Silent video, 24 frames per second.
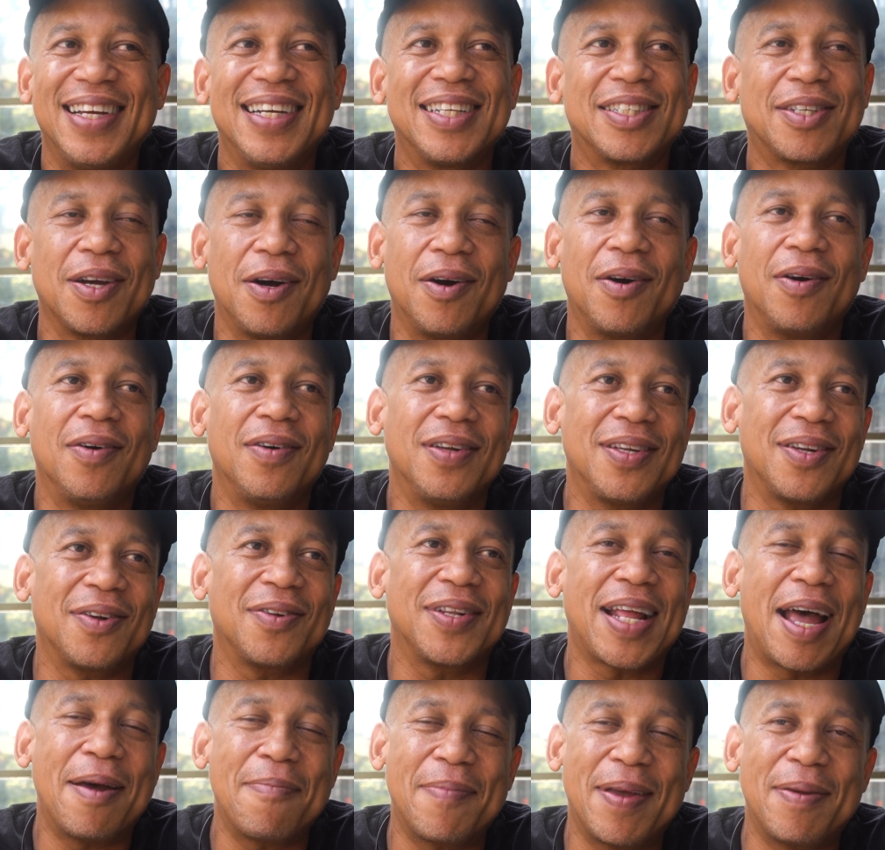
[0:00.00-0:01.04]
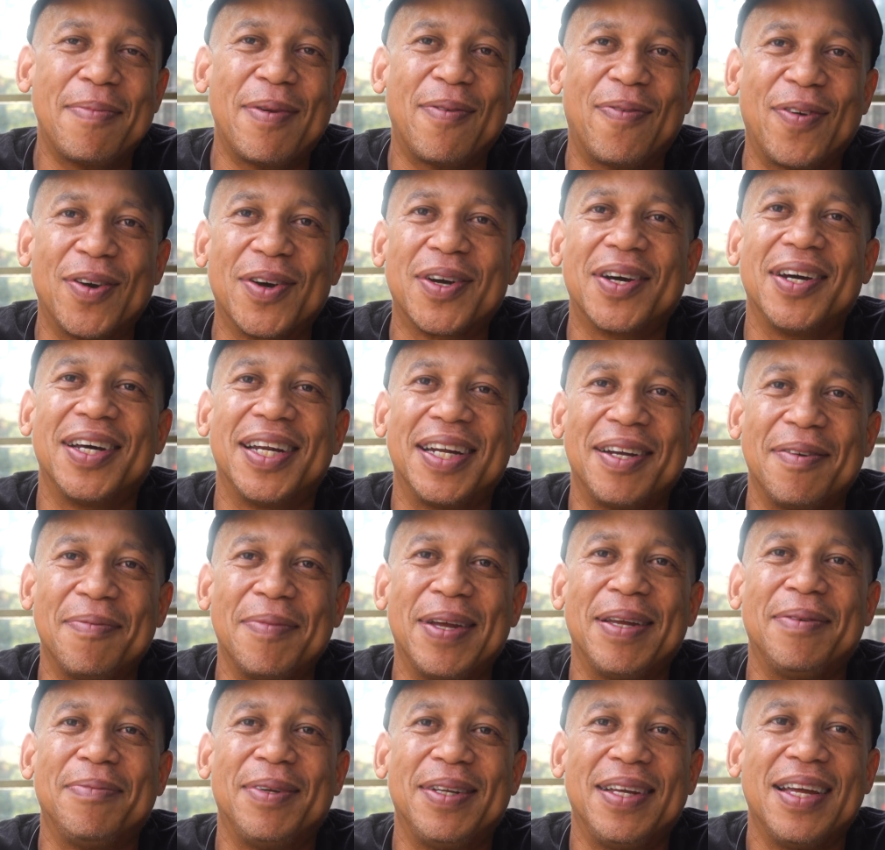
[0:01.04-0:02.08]
So, that made me feel good, and it
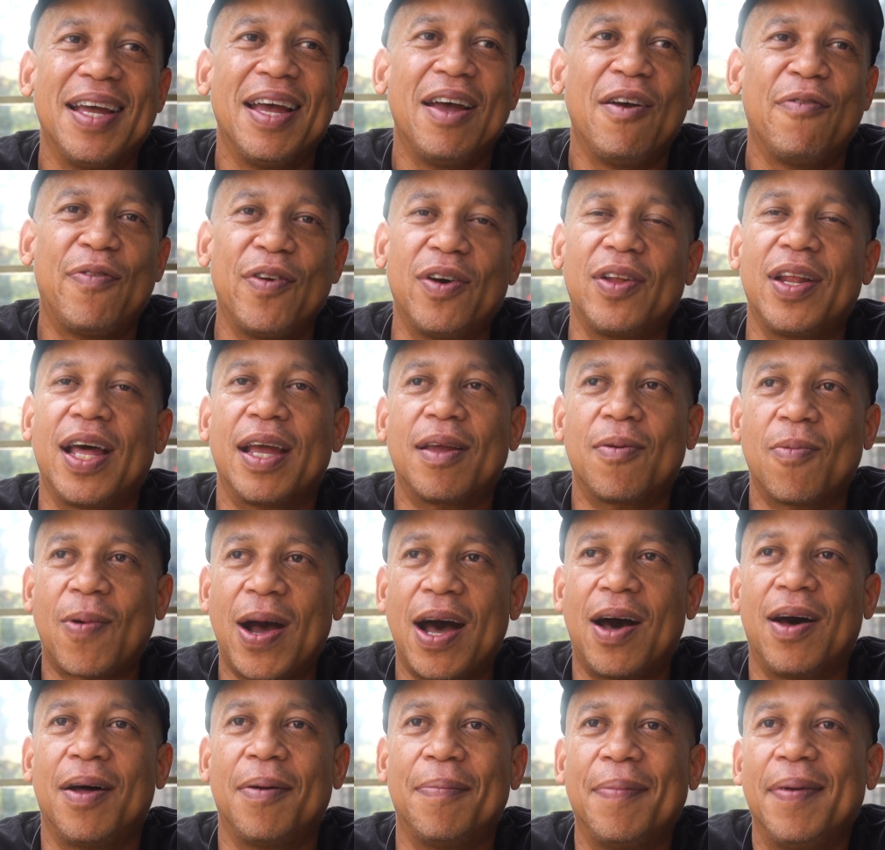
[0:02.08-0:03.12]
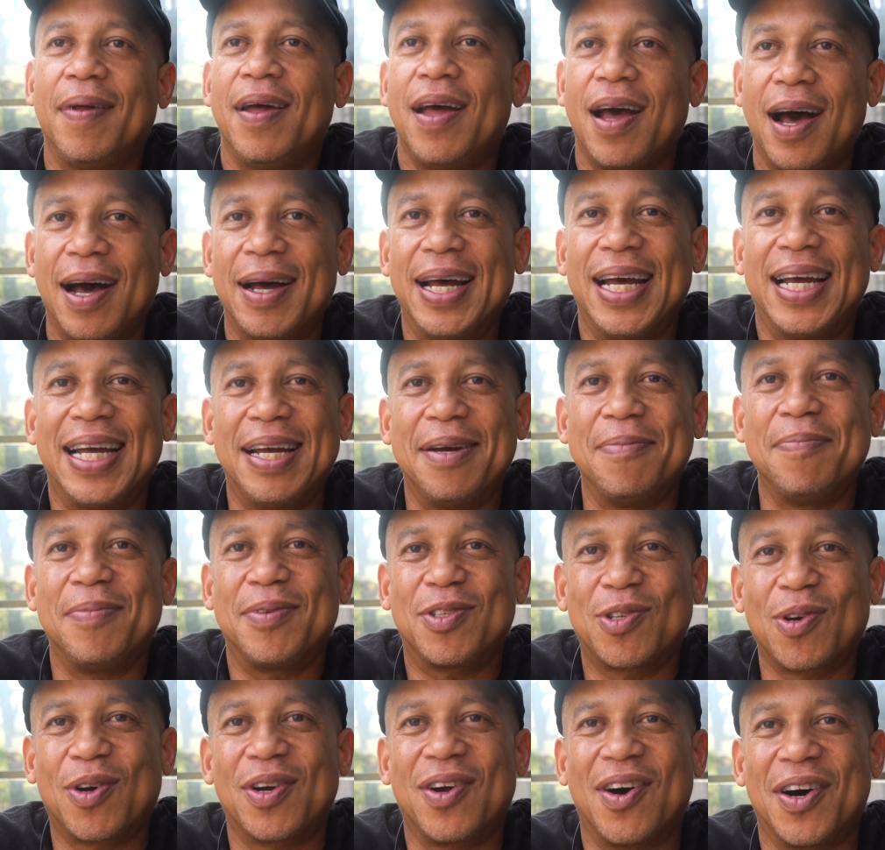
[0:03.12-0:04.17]
made me feel like, wow, I am
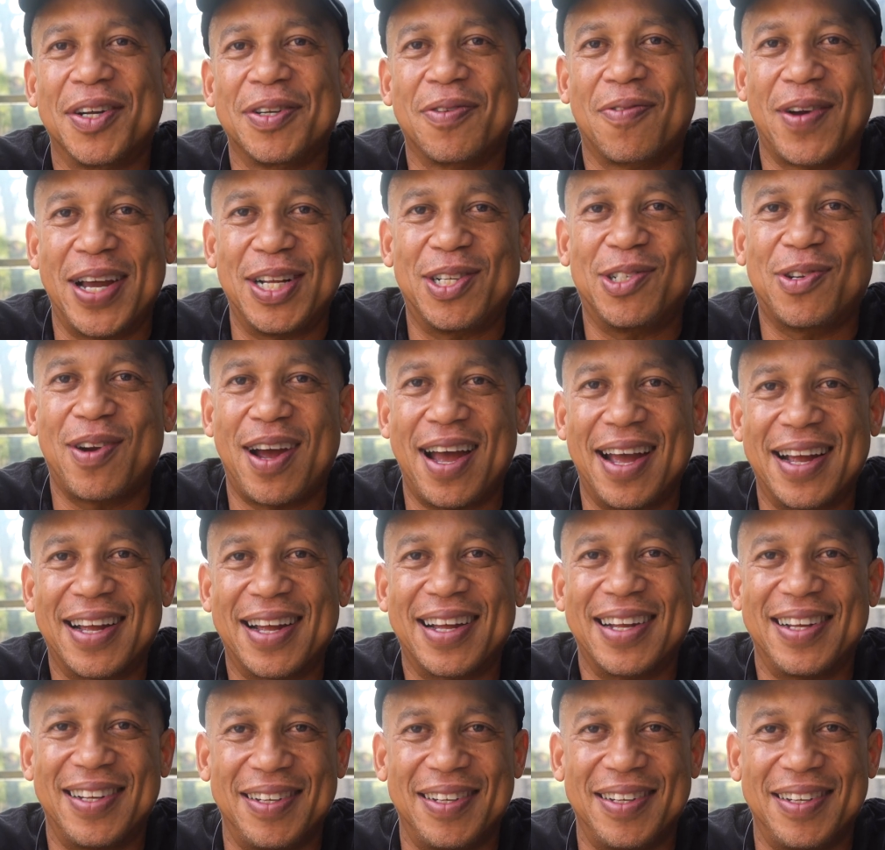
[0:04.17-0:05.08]
sort of on the right track.